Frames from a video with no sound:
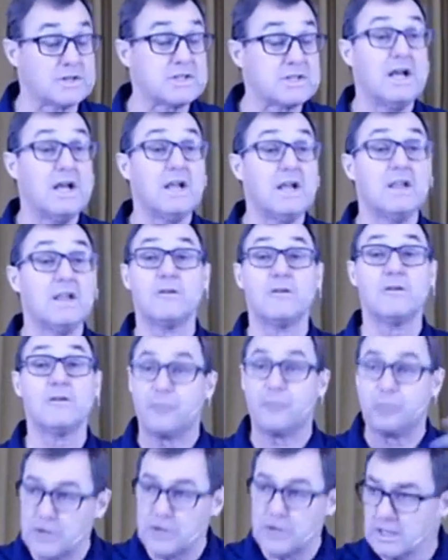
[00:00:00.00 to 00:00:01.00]
the free
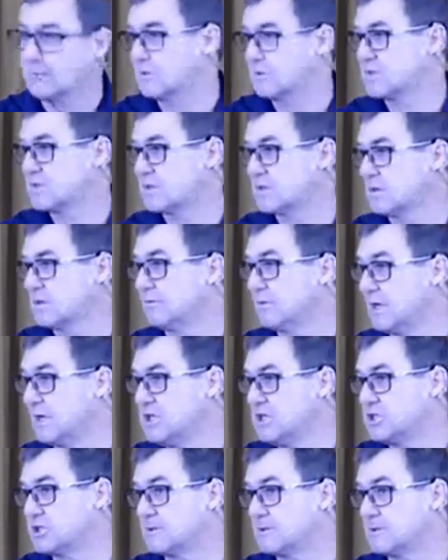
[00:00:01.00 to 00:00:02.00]
gift of
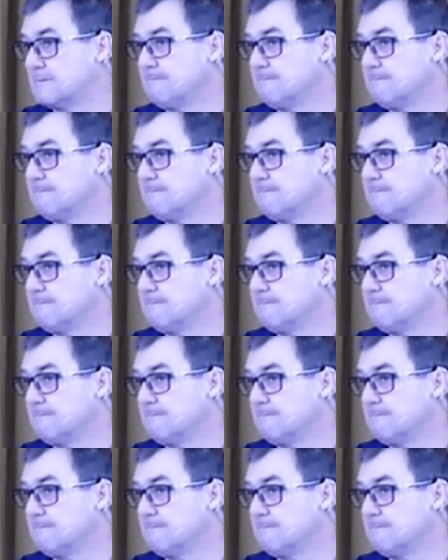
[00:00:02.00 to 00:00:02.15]
salvation.